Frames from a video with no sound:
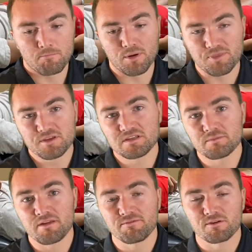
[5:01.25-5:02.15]
but this is
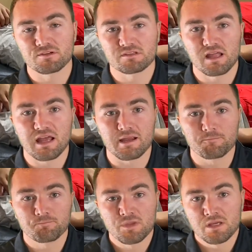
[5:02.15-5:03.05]
my first line.
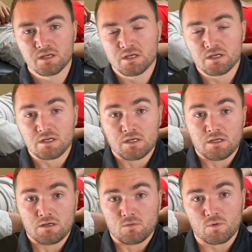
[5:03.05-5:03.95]

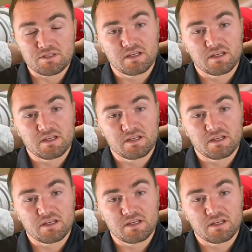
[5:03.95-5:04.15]
Once